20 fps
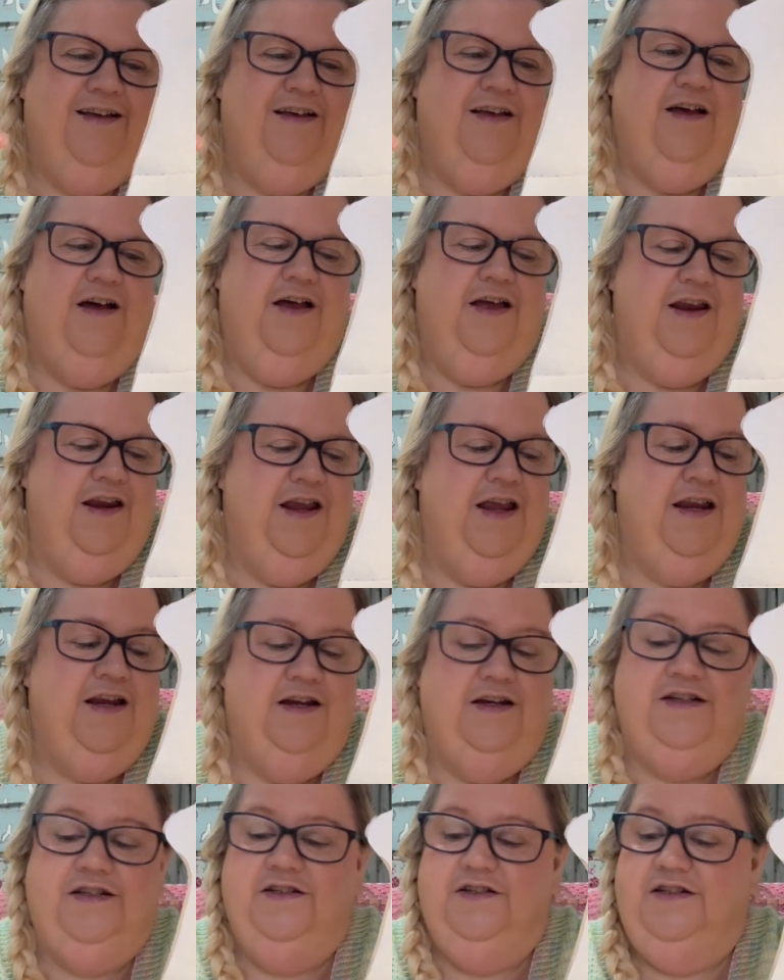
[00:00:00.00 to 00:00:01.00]

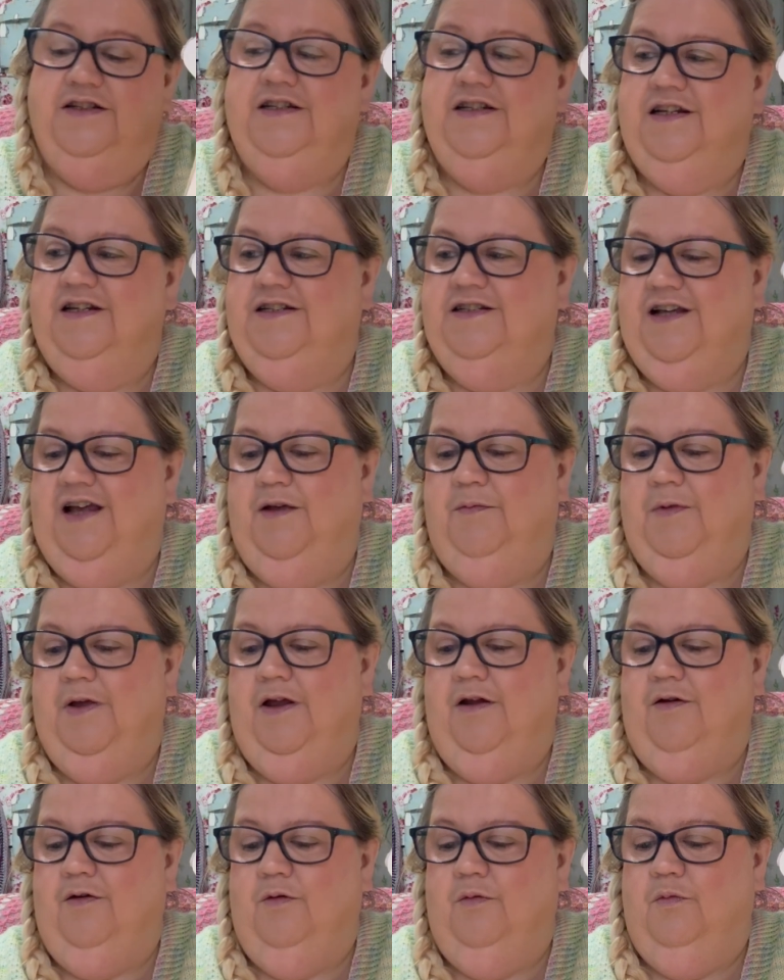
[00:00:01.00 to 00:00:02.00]
It did take me a
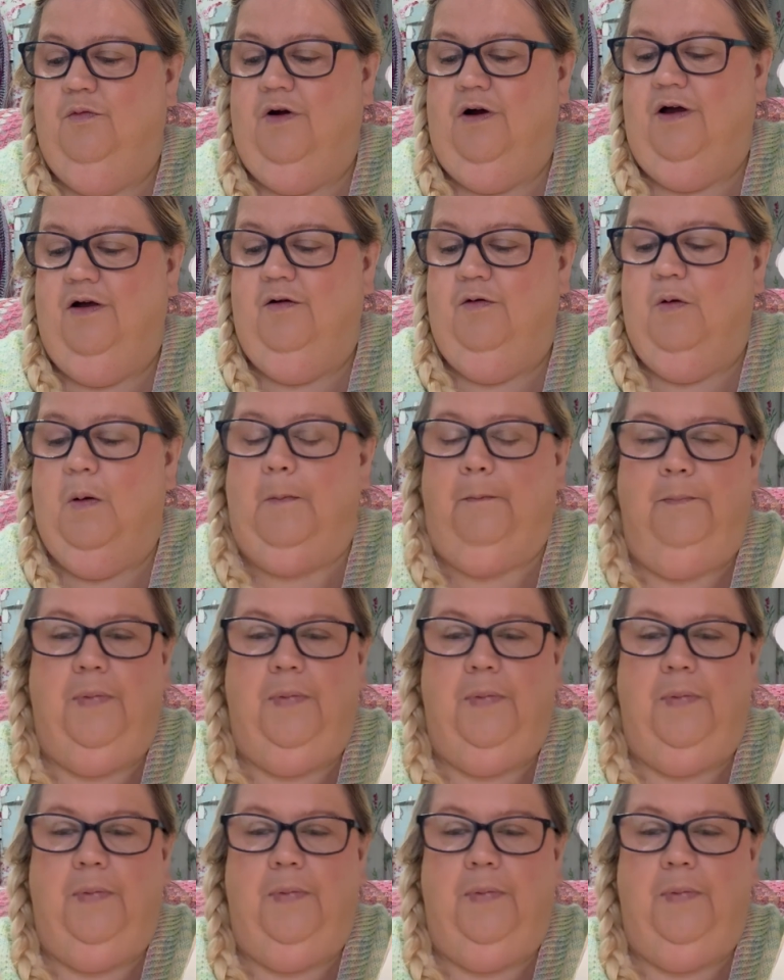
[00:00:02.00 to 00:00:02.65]
long while,